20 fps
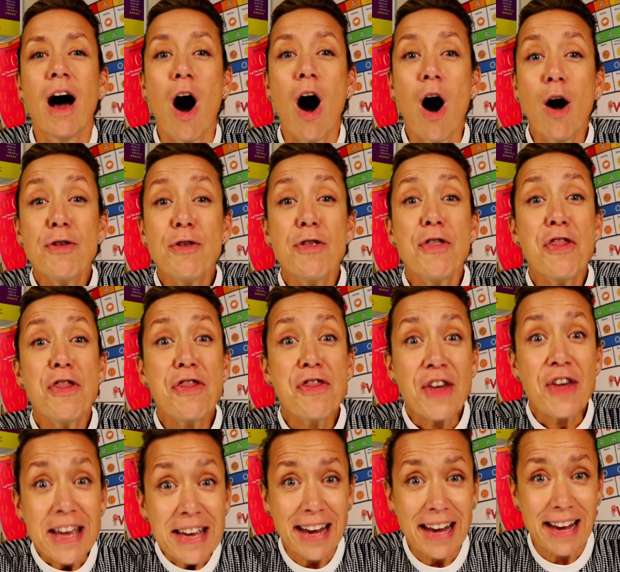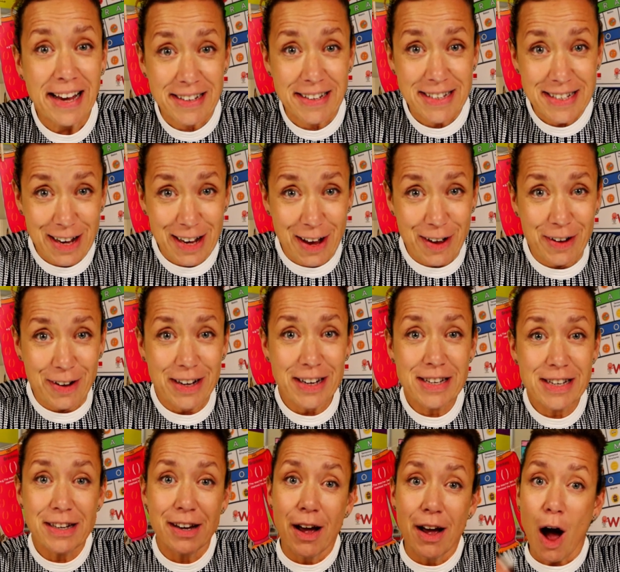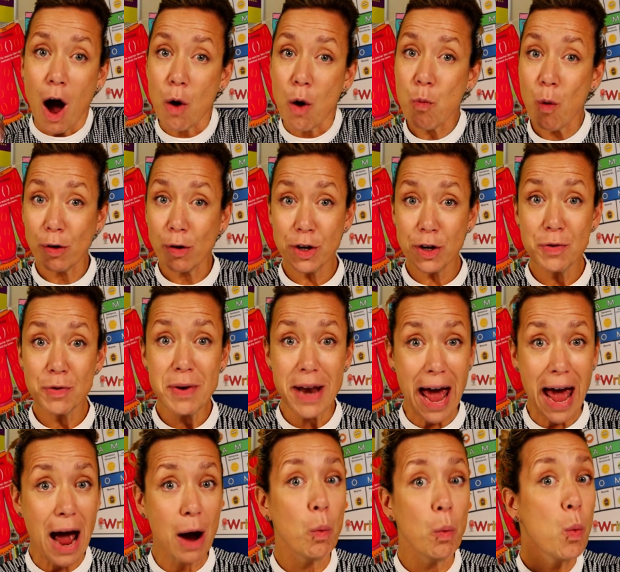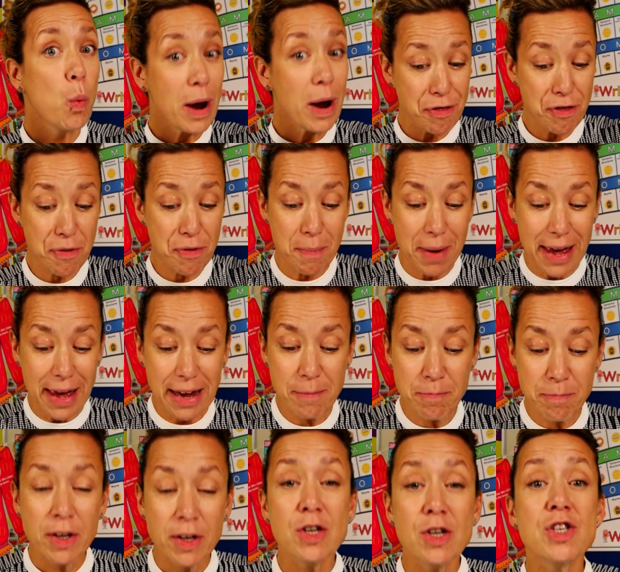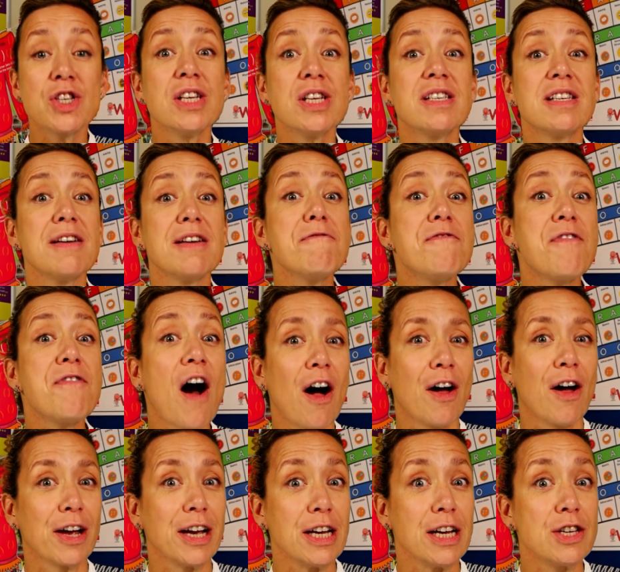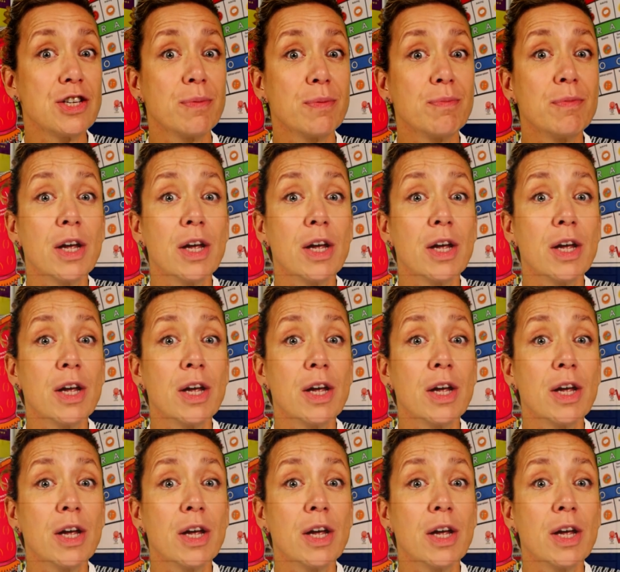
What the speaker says: On thinking side, I want you now with me to divide